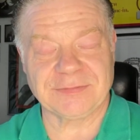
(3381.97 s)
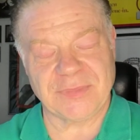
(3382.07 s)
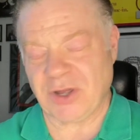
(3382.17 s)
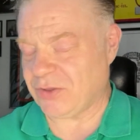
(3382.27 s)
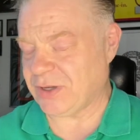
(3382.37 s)

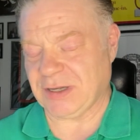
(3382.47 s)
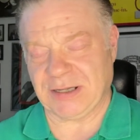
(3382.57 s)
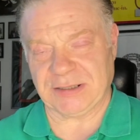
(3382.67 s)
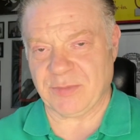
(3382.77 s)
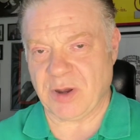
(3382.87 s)
Nothing
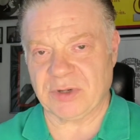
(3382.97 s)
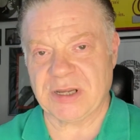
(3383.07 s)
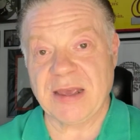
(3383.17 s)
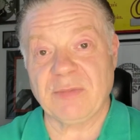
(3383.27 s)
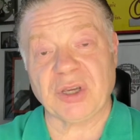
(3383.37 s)
at the moment.
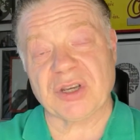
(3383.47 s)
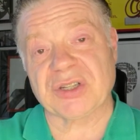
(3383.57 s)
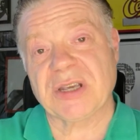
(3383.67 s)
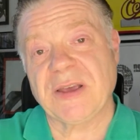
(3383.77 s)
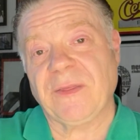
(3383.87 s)

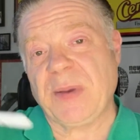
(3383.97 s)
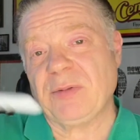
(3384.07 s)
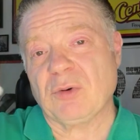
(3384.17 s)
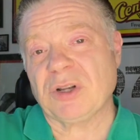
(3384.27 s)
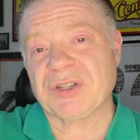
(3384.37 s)
Because the
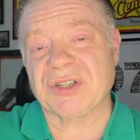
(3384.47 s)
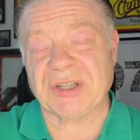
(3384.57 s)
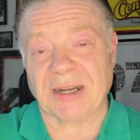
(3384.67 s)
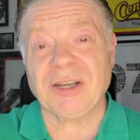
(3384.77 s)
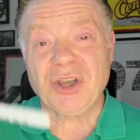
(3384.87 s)
people who watch this
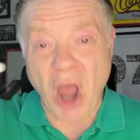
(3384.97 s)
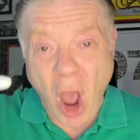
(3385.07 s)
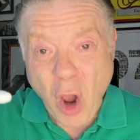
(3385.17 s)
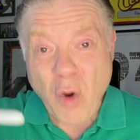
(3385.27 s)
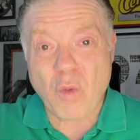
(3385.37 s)
channel
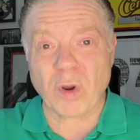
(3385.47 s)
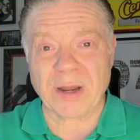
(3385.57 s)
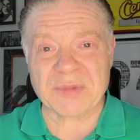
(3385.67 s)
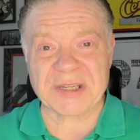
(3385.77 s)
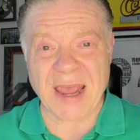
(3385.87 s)
know what
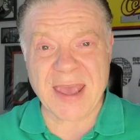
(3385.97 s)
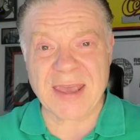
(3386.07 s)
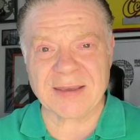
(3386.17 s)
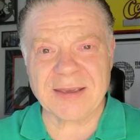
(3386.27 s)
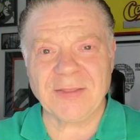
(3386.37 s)
I'm
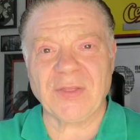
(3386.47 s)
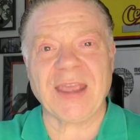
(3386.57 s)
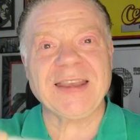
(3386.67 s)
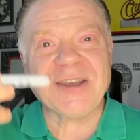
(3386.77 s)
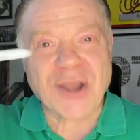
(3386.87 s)
saying.
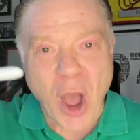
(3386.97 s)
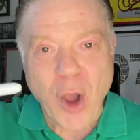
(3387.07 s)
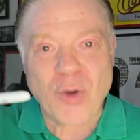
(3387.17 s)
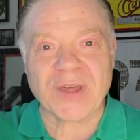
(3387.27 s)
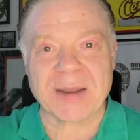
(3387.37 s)
They
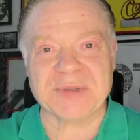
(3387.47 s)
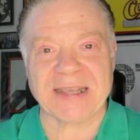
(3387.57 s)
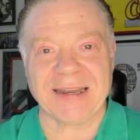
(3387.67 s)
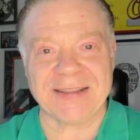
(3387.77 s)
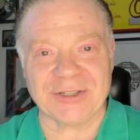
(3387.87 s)
know that I'm
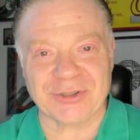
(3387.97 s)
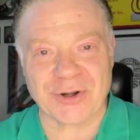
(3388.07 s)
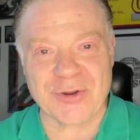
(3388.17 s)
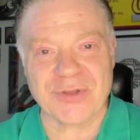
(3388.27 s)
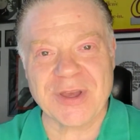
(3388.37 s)
telling the
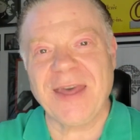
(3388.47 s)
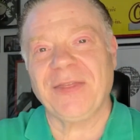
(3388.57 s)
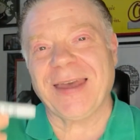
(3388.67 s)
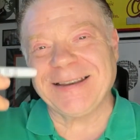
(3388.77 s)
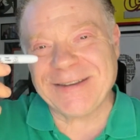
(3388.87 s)
truth.
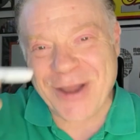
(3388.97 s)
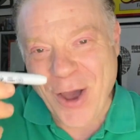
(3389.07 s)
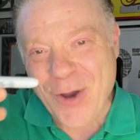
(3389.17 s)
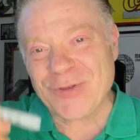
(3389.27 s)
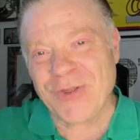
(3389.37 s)
They
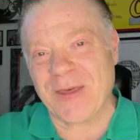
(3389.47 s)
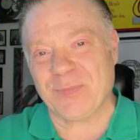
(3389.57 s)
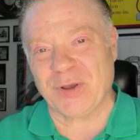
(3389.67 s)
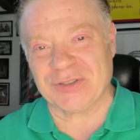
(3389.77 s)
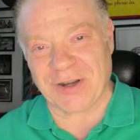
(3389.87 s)
know that they're
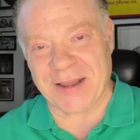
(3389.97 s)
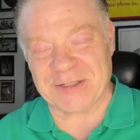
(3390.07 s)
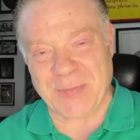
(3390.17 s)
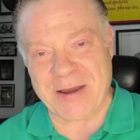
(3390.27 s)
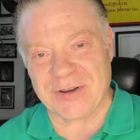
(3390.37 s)
personal
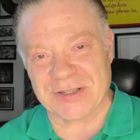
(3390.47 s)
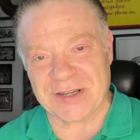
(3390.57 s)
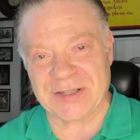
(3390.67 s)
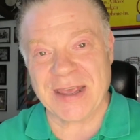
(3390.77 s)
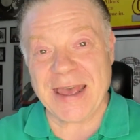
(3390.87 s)

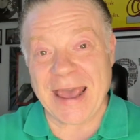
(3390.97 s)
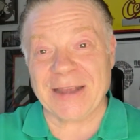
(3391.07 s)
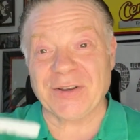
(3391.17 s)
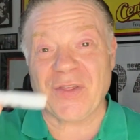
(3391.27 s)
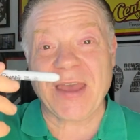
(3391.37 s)
experiences,
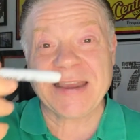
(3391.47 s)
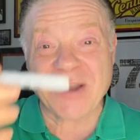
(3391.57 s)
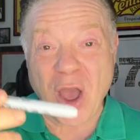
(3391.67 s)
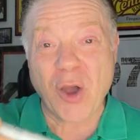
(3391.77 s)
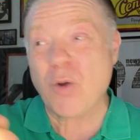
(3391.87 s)
and they
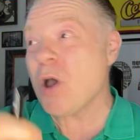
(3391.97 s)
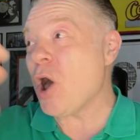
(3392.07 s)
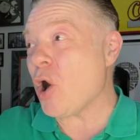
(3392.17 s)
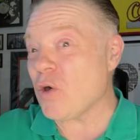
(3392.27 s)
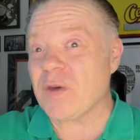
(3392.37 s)
know
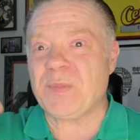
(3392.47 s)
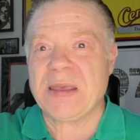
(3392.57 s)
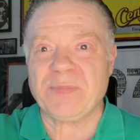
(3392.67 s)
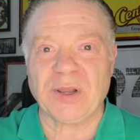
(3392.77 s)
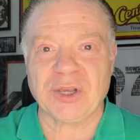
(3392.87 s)
other
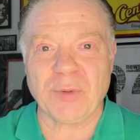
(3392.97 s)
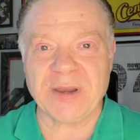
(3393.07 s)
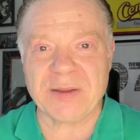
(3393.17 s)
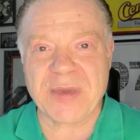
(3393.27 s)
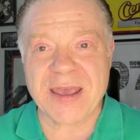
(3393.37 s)
people are
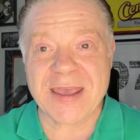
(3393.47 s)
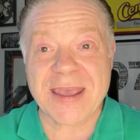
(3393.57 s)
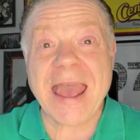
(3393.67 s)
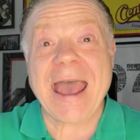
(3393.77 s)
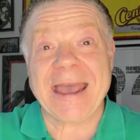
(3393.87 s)
coming to me
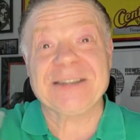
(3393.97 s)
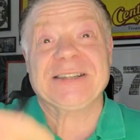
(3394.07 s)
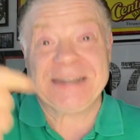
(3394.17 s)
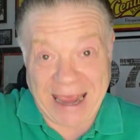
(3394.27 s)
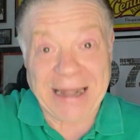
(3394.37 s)
and
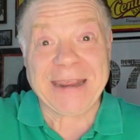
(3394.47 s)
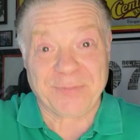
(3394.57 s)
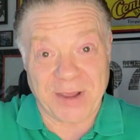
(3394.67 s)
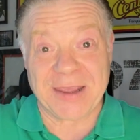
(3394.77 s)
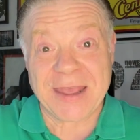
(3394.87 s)
telling
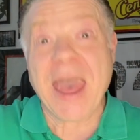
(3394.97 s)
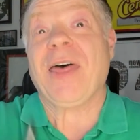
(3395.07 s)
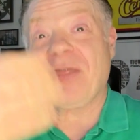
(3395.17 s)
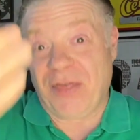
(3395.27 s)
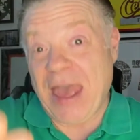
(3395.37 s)
me
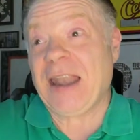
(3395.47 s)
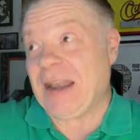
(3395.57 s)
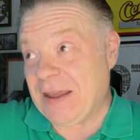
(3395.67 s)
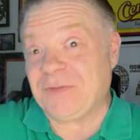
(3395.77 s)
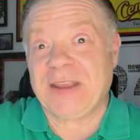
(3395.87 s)
their
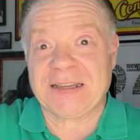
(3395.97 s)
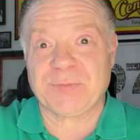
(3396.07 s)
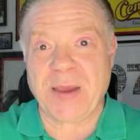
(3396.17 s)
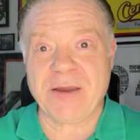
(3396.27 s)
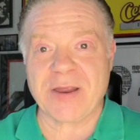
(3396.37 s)
lived
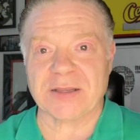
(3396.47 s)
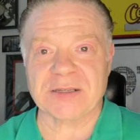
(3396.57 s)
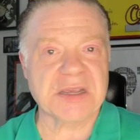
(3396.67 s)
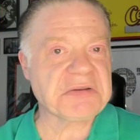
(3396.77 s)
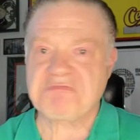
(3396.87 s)
experience.
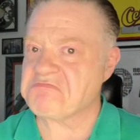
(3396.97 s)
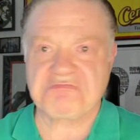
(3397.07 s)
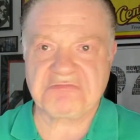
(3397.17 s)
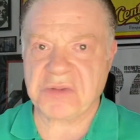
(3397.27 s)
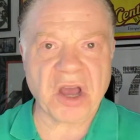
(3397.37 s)

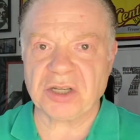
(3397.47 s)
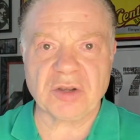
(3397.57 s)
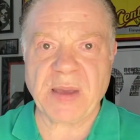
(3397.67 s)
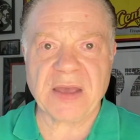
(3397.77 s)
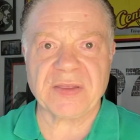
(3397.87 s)
Can't do
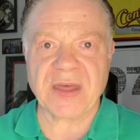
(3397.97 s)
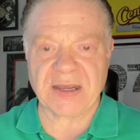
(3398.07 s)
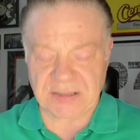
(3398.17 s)
better than that.